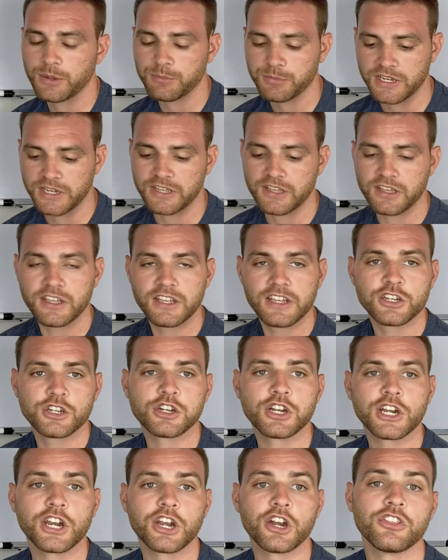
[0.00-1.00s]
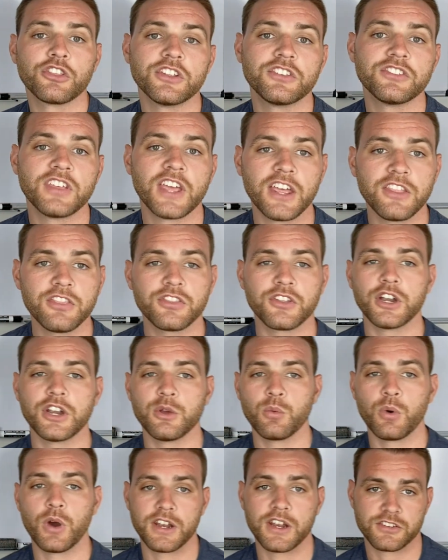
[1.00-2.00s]
when I'm going to trigger the
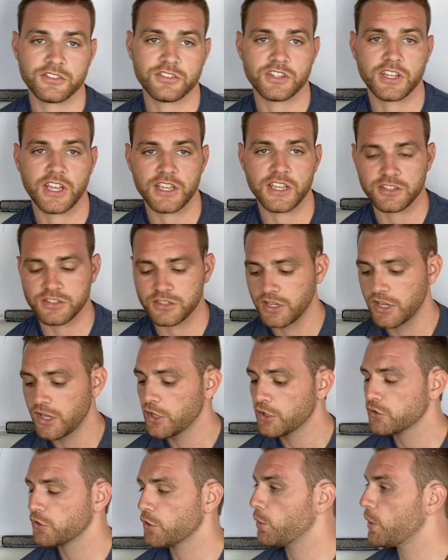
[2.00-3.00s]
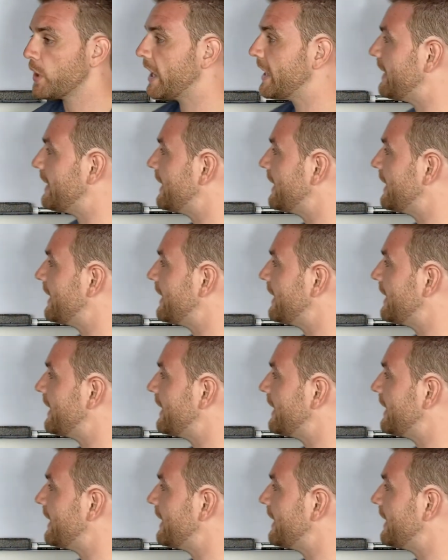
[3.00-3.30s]
1031 exchange. So what I